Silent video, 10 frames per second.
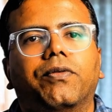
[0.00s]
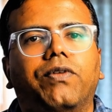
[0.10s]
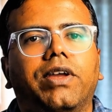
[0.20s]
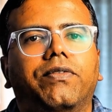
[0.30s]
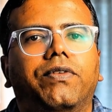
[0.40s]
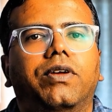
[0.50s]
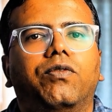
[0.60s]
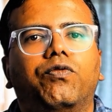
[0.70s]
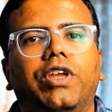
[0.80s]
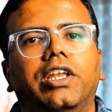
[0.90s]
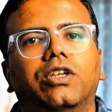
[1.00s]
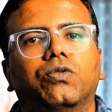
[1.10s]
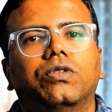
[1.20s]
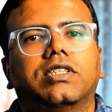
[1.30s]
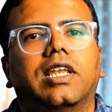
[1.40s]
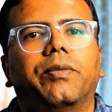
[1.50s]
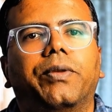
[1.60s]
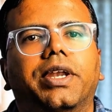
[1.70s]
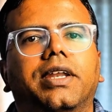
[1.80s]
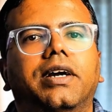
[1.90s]
5, failing to
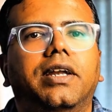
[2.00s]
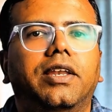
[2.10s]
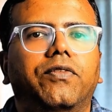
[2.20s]
celebrate early